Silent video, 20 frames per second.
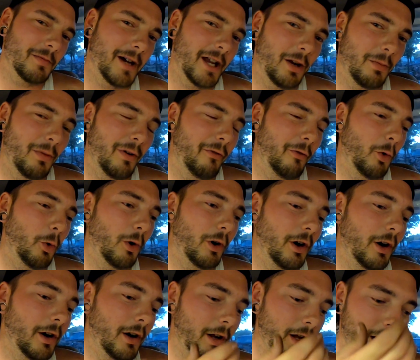about it
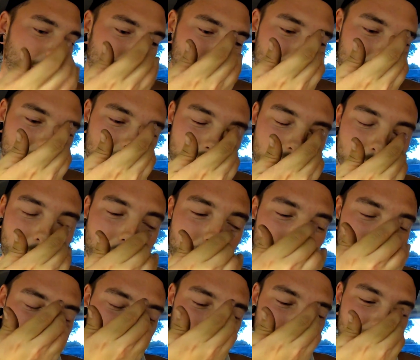before,
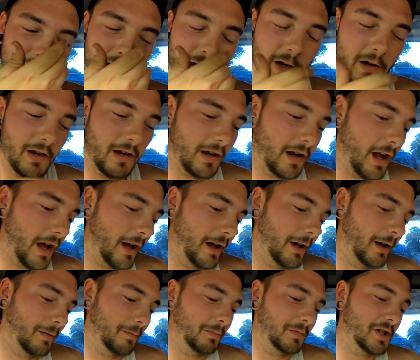but
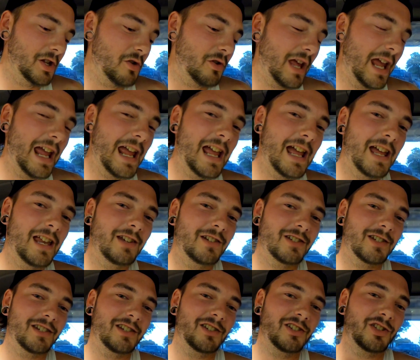you
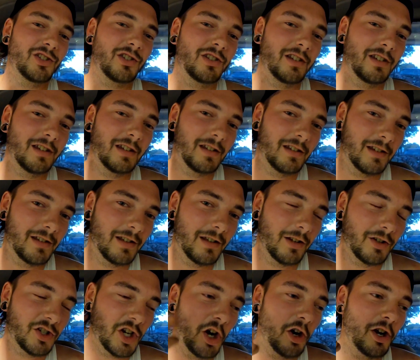can't
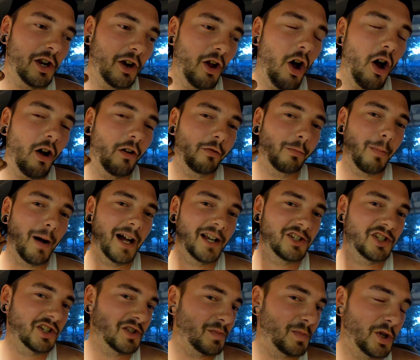turn it off by
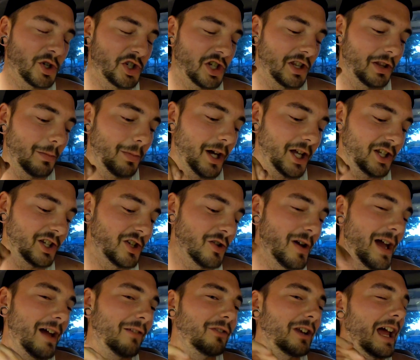just pushing the button. You
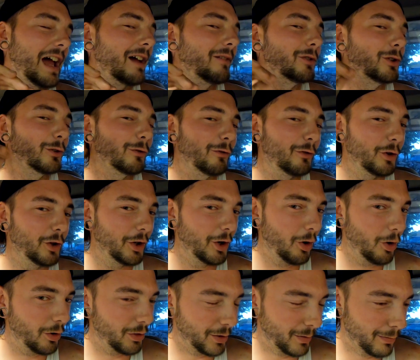have to have your foot
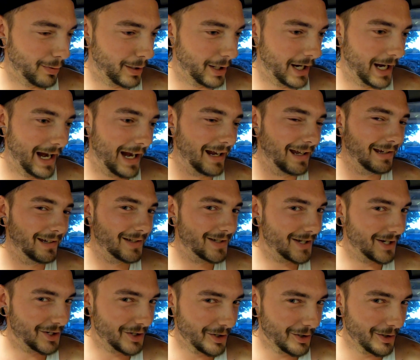on the brake
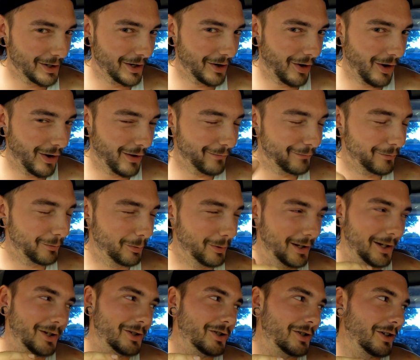to turn it off,
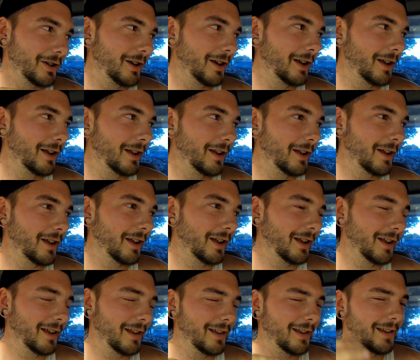which
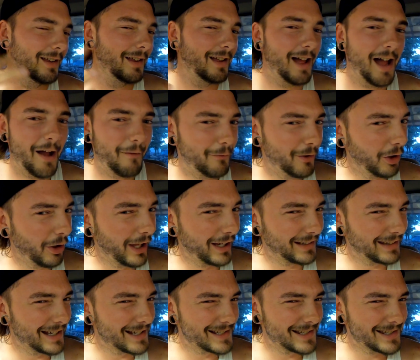I feel
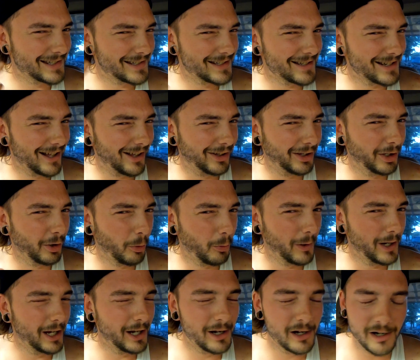like that's a little
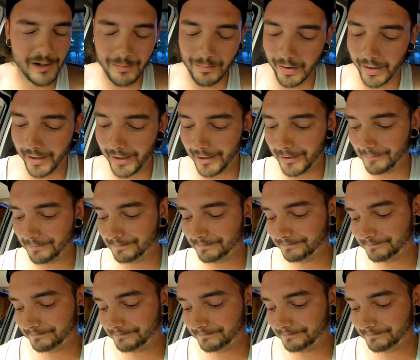weird, but